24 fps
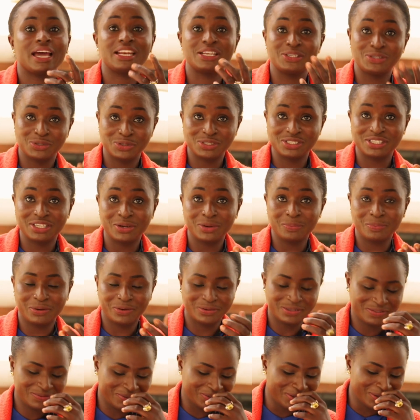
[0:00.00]
And he chose the upper
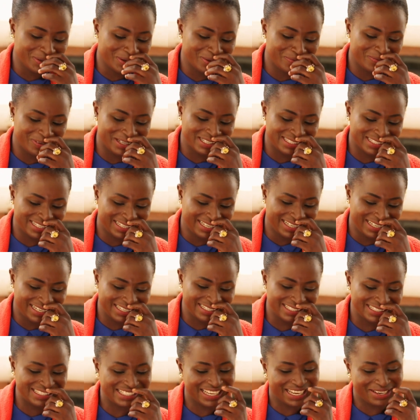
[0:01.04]

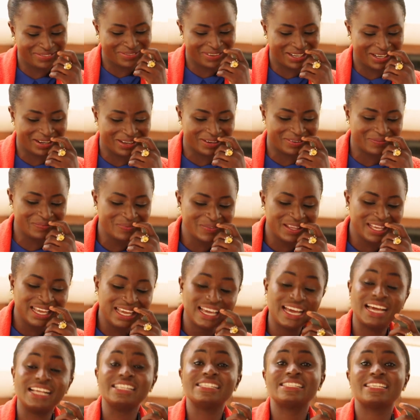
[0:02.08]
10 million.
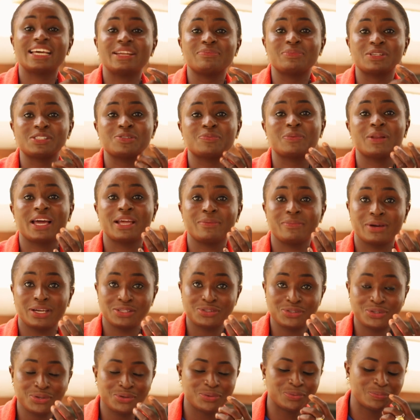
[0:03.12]
And he said, multiplied by
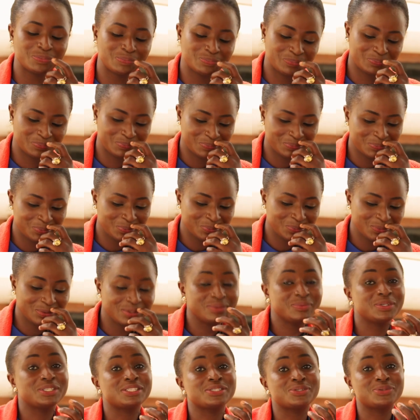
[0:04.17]
2,
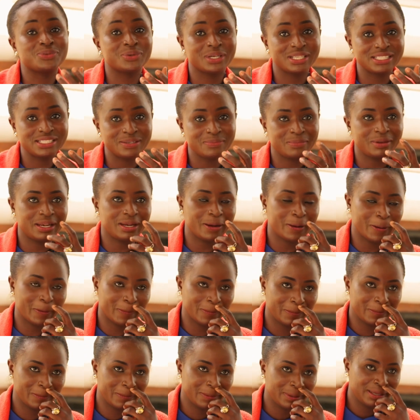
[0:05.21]
which is 20 million.
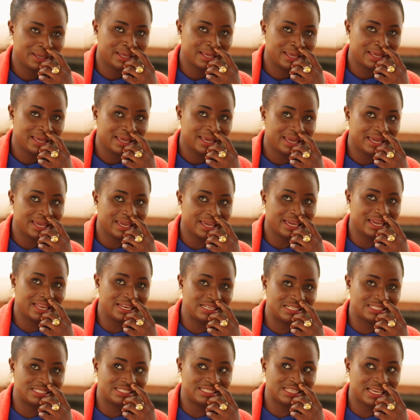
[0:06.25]

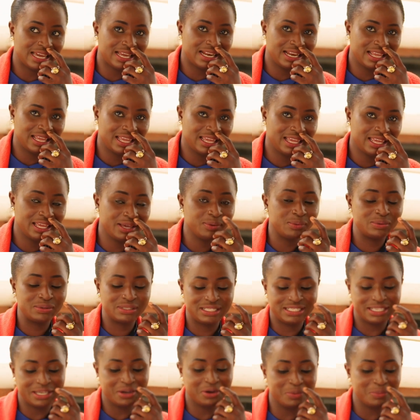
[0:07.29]
And he said he would
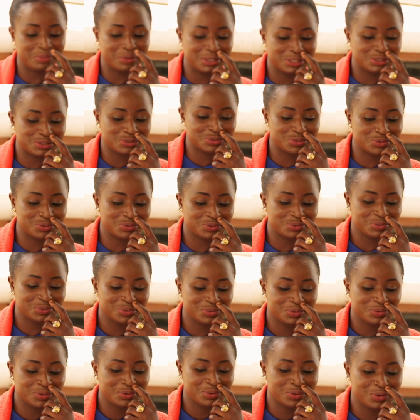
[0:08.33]
tell me to
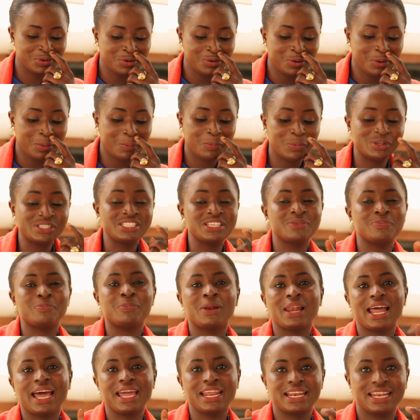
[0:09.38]

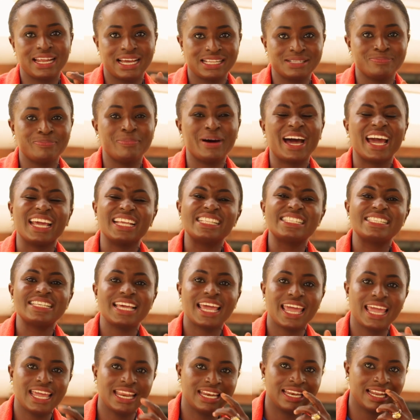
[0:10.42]
multiply that by
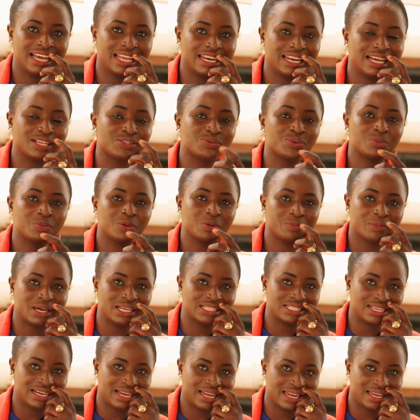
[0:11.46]
10, and that would be my
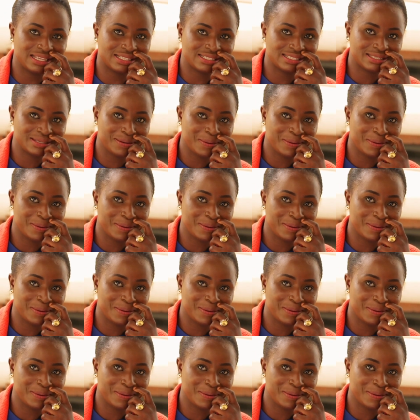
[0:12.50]
target.